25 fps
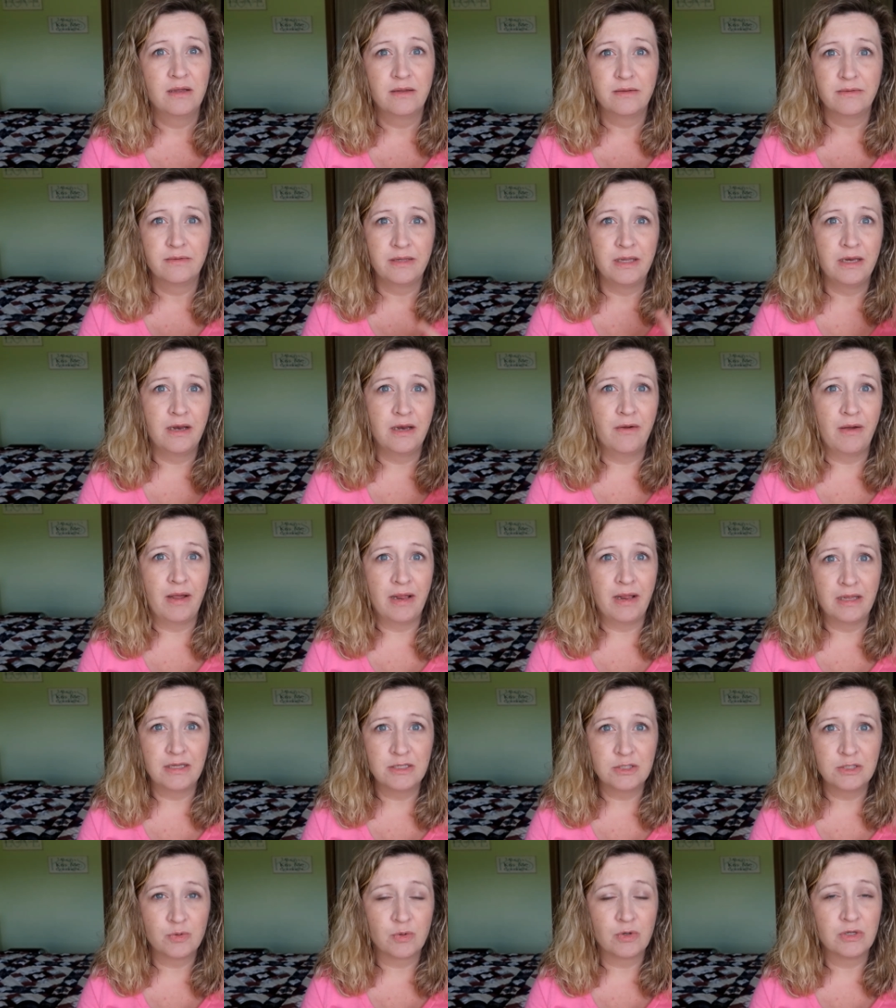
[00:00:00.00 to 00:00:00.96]
You know,
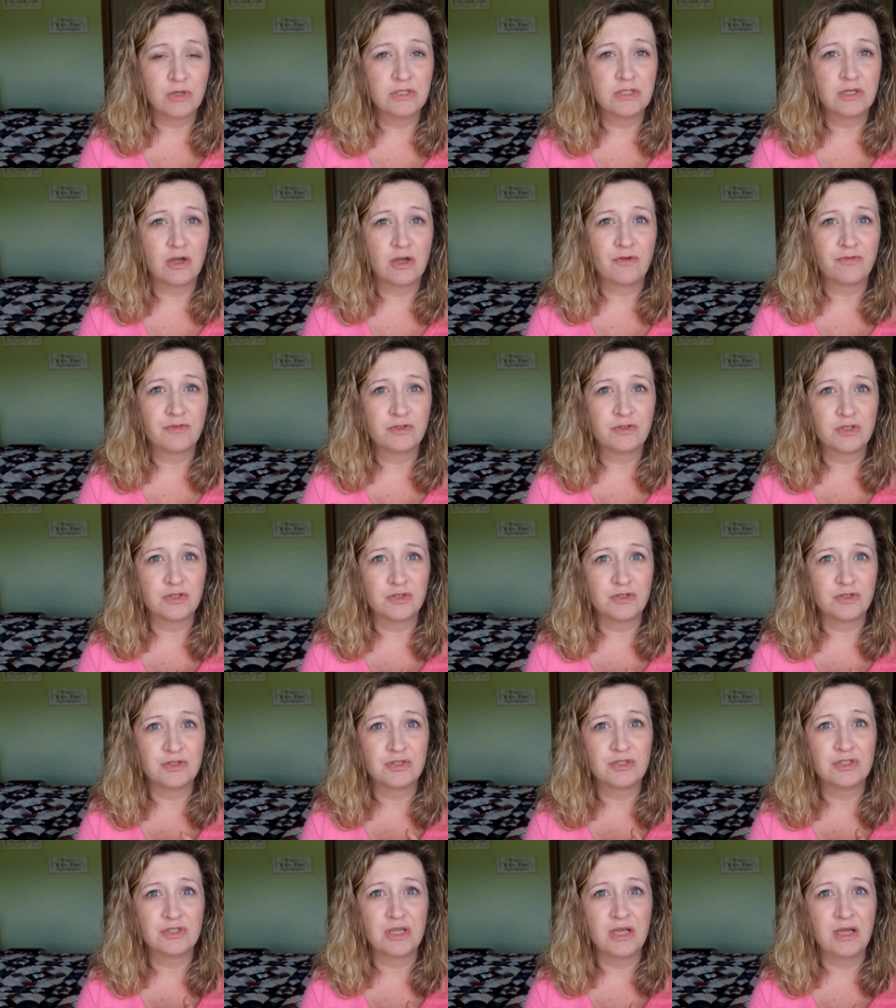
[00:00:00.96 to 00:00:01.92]
Alien Surveillance
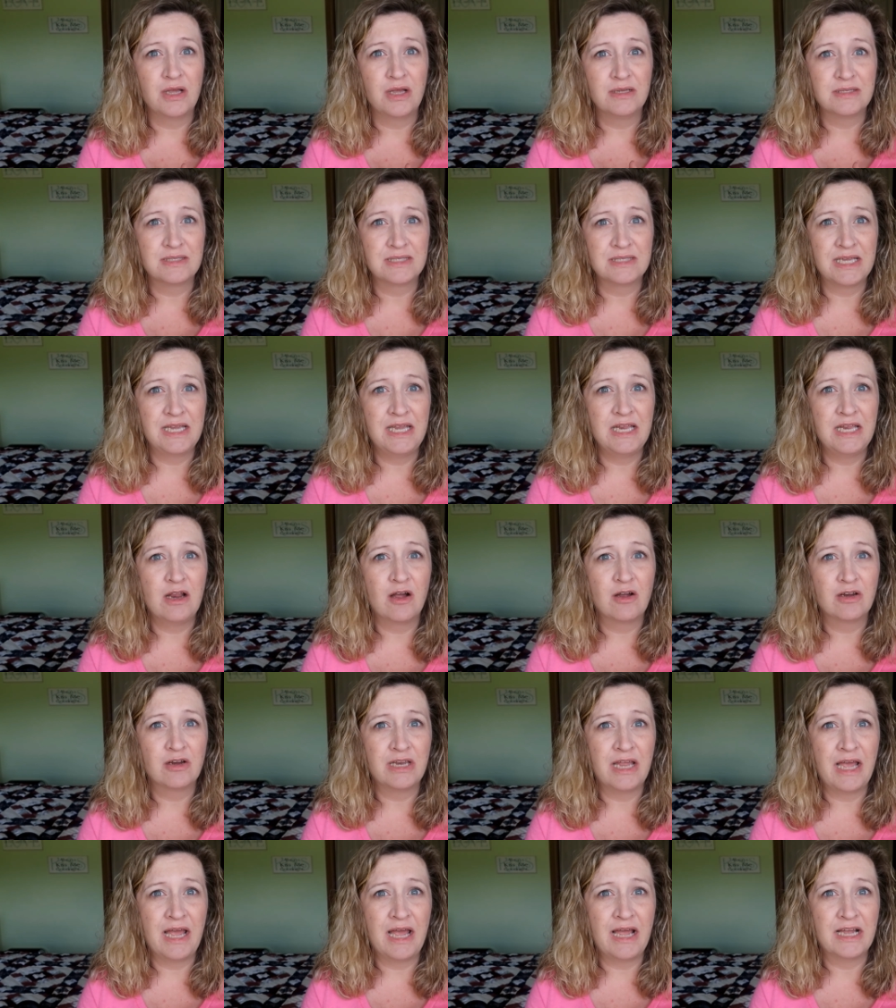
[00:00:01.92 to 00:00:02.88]
Officers, Slinky
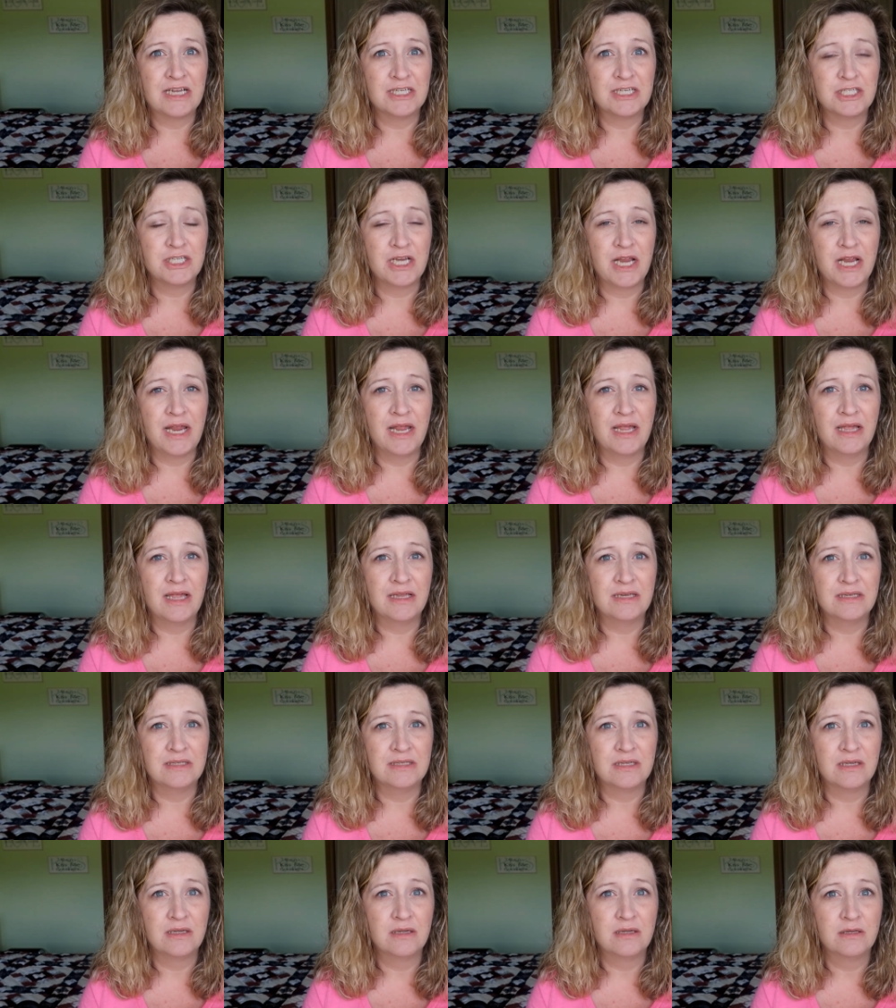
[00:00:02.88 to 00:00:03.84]
Dog Dash,
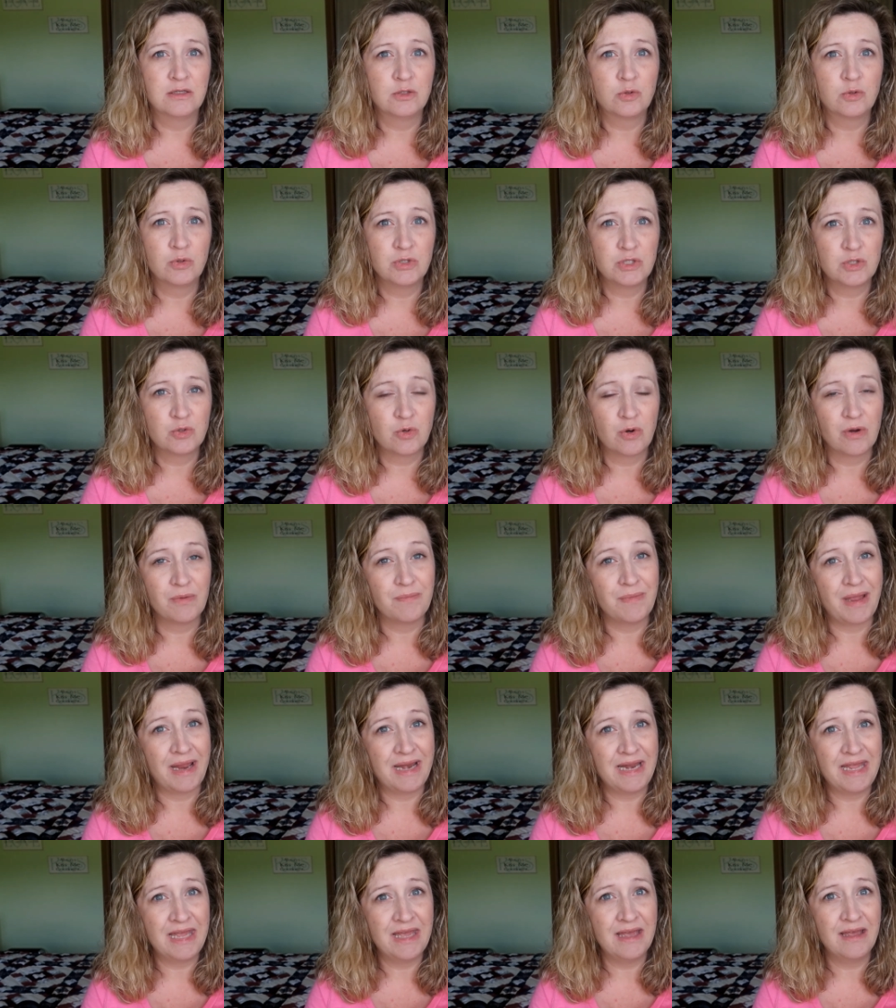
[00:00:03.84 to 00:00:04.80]
and Toy Story
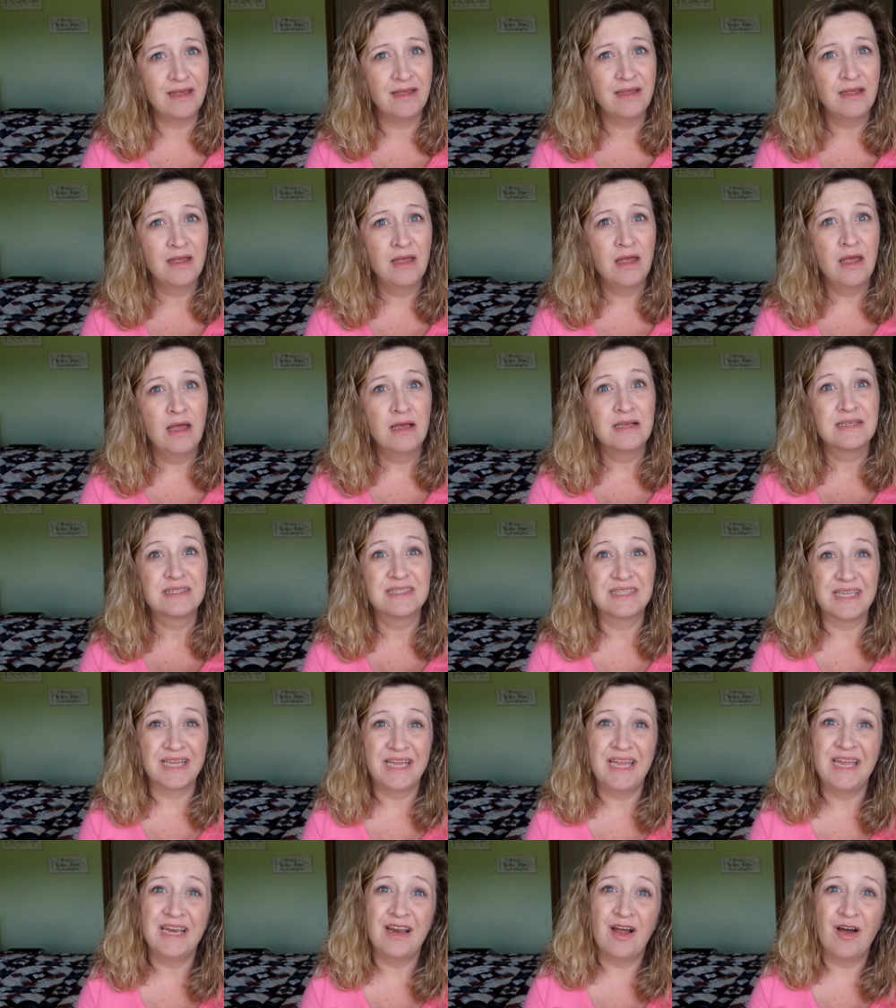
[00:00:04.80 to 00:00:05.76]
Mania.
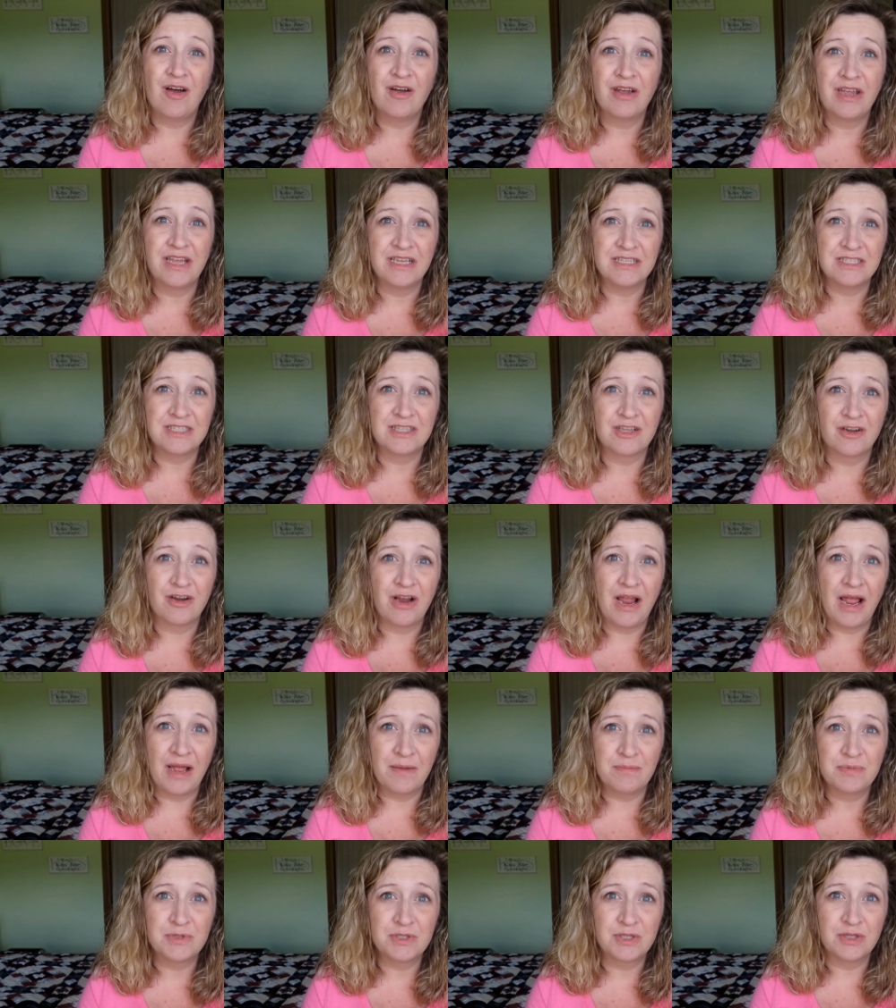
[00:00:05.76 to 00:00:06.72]
Slinky Dog is their
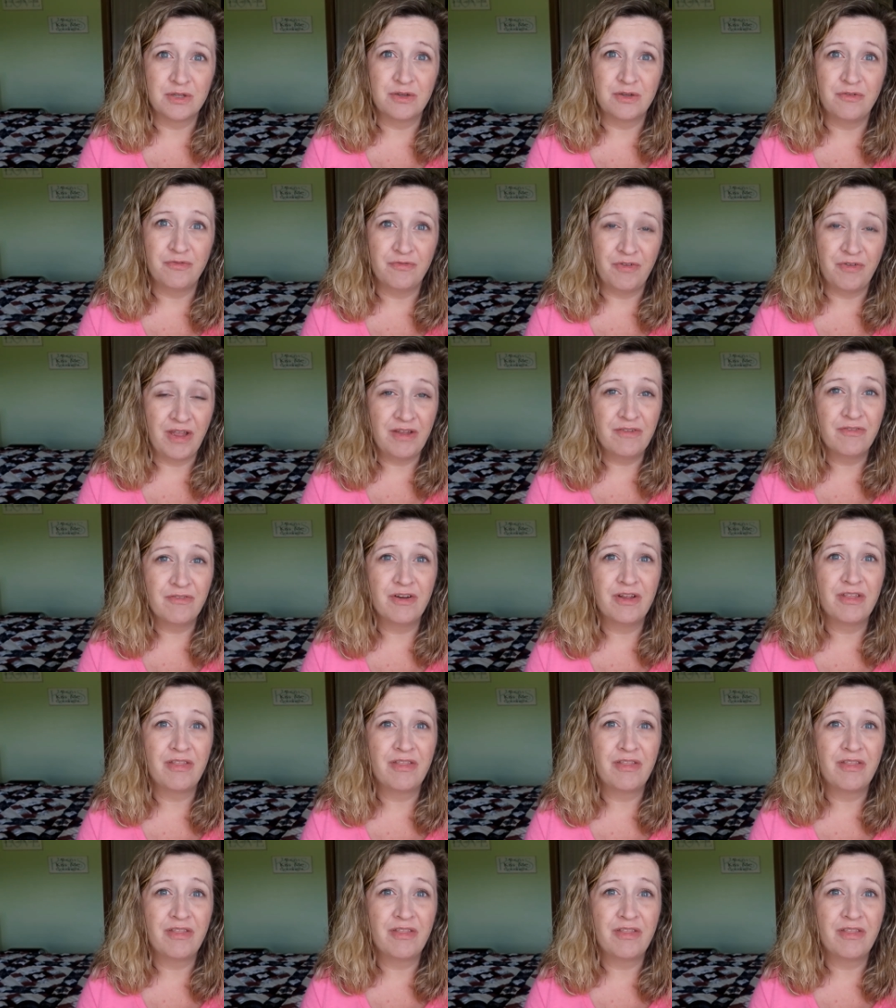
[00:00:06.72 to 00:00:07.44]
absolute favorite